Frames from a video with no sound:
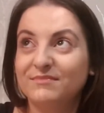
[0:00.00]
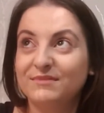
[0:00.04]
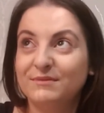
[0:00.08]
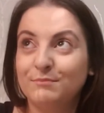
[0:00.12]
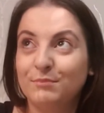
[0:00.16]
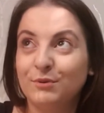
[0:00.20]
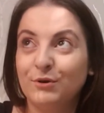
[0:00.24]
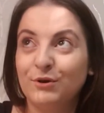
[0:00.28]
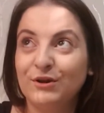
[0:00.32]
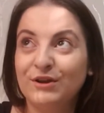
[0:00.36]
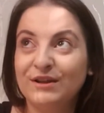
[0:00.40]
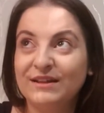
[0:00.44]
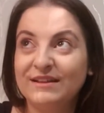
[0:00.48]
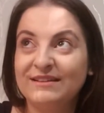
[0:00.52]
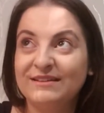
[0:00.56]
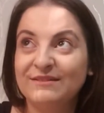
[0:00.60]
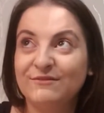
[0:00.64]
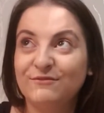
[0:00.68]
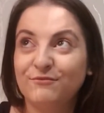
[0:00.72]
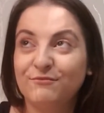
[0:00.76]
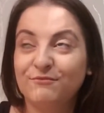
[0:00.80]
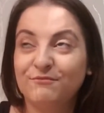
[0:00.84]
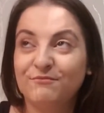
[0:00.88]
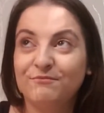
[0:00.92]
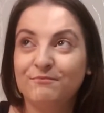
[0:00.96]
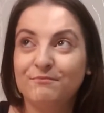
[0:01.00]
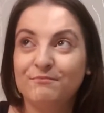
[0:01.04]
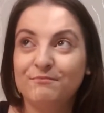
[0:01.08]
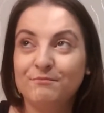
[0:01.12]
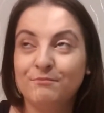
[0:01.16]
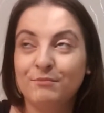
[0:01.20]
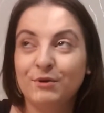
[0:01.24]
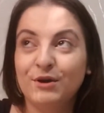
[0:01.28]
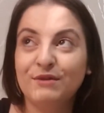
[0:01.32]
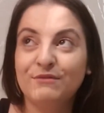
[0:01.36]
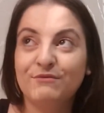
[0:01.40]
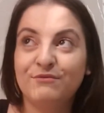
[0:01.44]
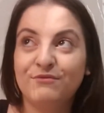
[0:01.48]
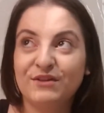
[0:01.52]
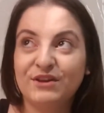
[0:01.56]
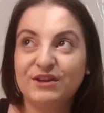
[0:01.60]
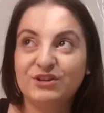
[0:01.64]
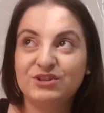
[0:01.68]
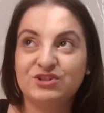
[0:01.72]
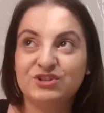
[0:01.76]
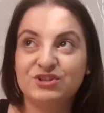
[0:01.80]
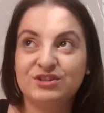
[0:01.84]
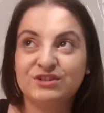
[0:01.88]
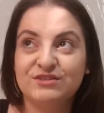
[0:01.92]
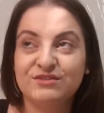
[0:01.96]
putting putting
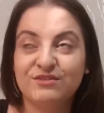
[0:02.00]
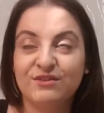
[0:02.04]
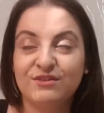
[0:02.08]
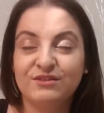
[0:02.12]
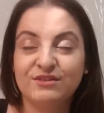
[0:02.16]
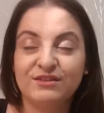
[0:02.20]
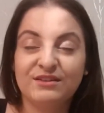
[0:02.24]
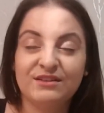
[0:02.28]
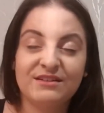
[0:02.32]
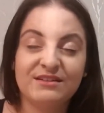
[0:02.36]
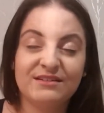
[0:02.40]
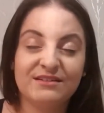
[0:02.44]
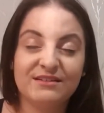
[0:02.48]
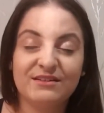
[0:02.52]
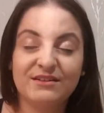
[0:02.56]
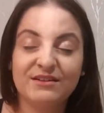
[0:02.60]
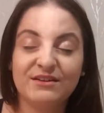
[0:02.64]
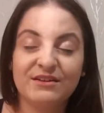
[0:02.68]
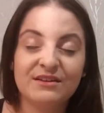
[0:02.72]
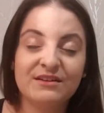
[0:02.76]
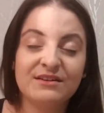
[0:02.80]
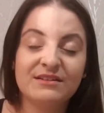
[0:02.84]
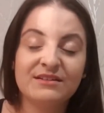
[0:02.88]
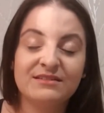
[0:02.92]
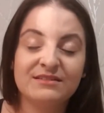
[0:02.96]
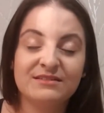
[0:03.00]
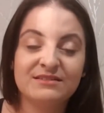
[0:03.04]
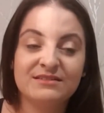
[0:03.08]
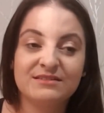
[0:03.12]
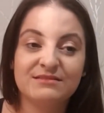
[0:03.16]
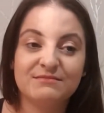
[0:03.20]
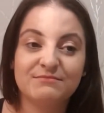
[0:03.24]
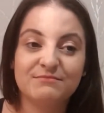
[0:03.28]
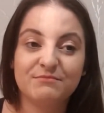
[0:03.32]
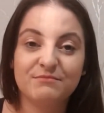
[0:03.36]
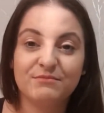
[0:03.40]
fixtures on your curtain